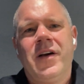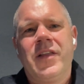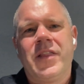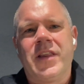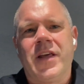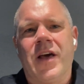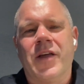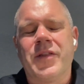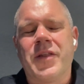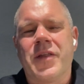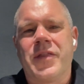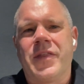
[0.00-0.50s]

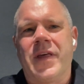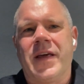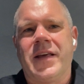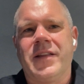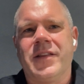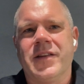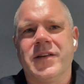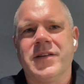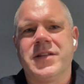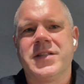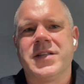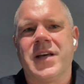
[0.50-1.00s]
the other
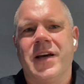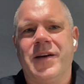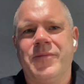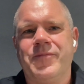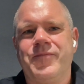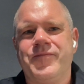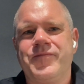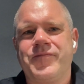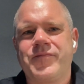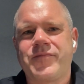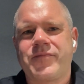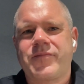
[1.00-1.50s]
thing
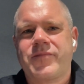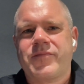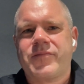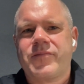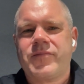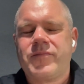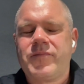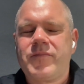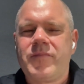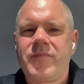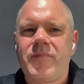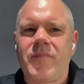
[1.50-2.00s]

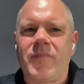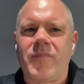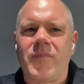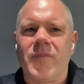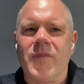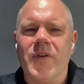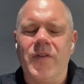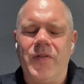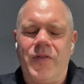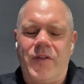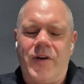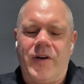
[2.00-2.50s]

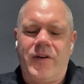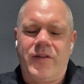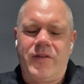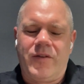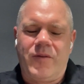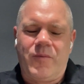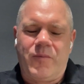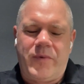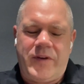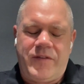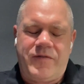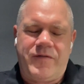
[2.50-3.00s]
that
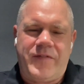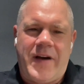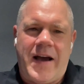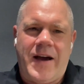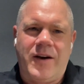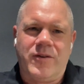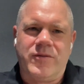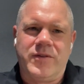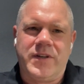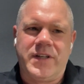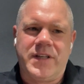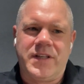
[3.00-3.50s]
we
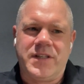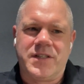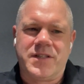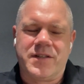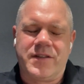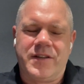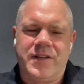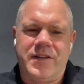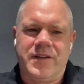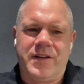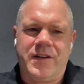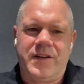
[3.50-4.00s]
found is
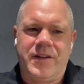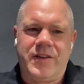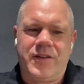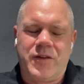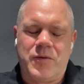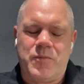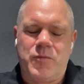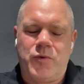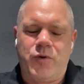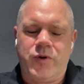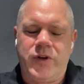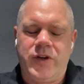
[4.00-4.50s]
that
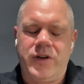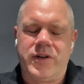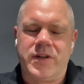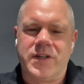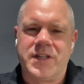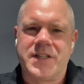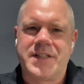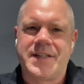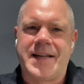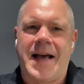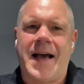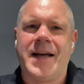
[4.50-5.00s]
the more you can
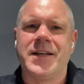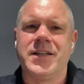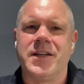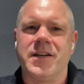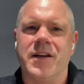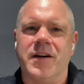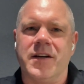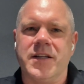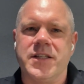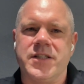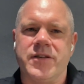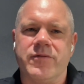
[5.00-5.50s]

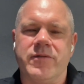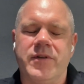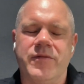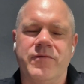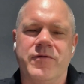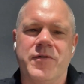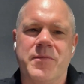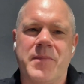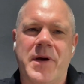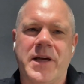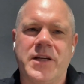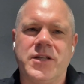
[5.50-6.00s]
standardize your
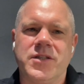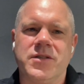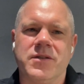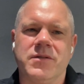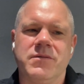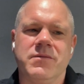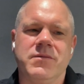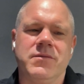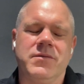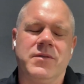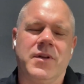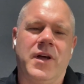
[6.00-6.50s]

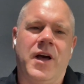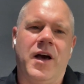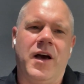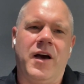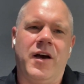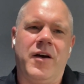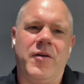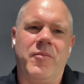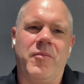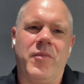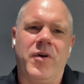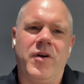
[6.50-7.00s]
information,
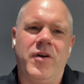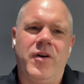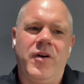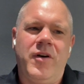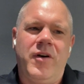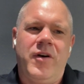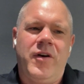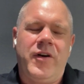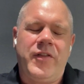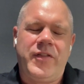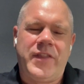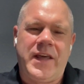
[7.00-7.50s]

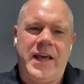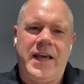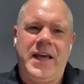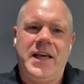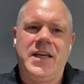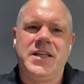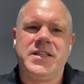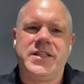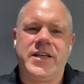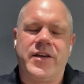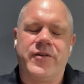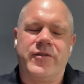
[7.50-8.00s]
the
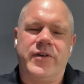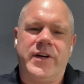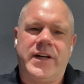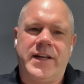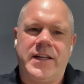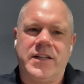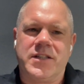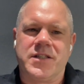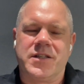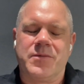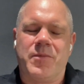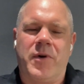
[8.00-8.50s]
easier it
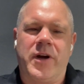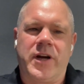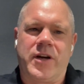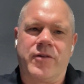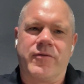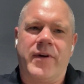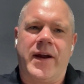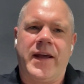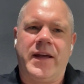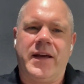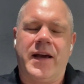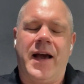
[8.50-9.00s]
is to
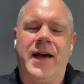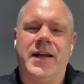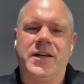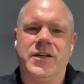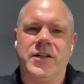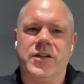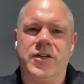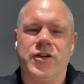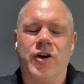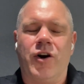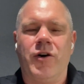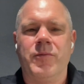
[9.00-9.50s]
migrate and
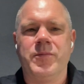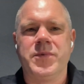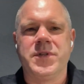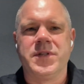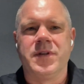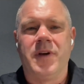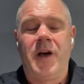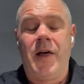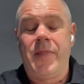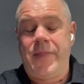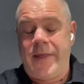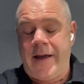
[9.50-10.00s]

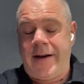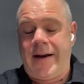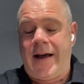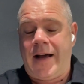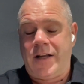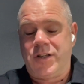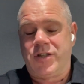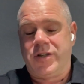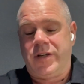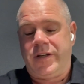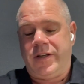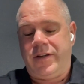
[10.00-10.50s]
adopt. And then
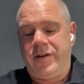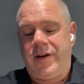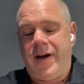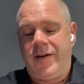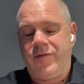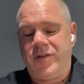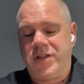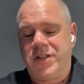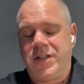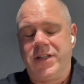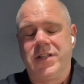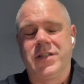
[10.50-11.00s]
actually you
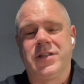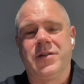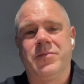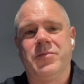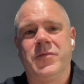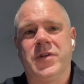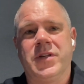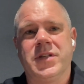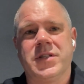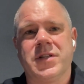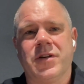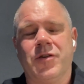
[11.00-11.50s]
have a system
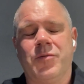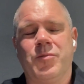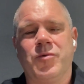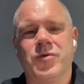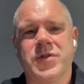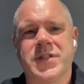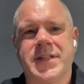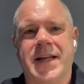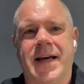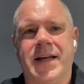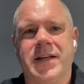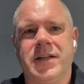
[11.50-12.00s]
that's a lot more
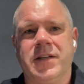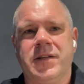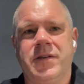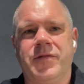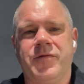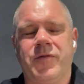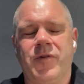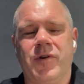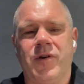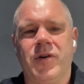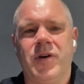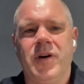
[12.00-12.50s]
standard
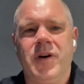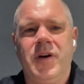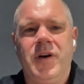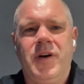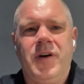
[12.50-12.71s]
for